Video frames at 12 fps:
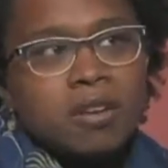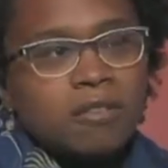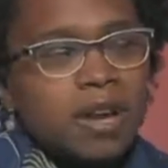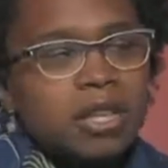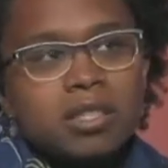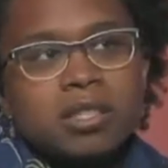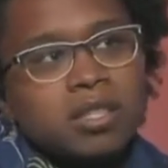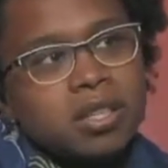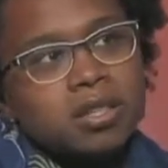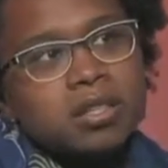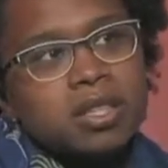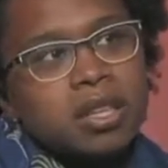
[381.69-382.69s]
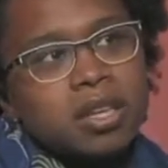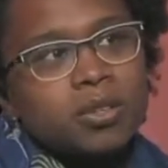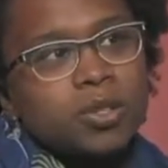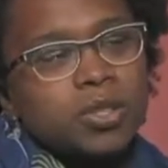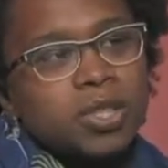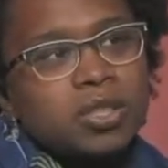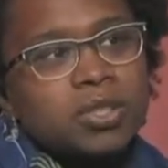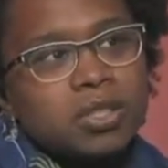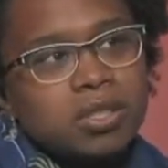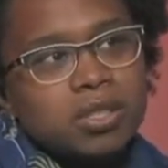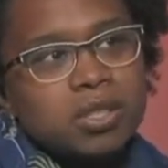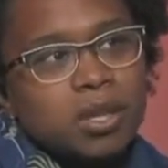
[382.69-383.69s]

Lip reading: find details in the illustrations.